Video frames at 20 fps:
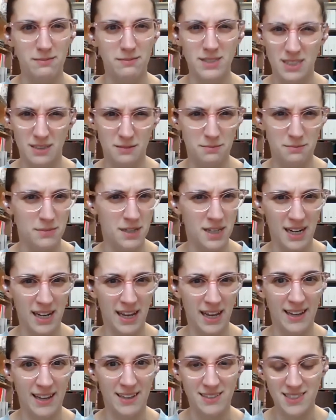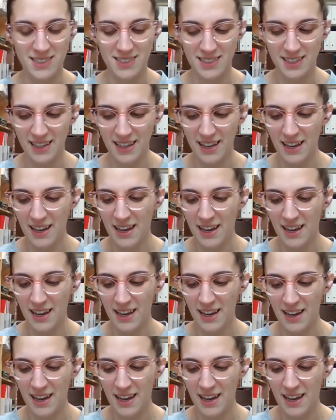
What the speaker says: Some of the girls wore them to the meetings.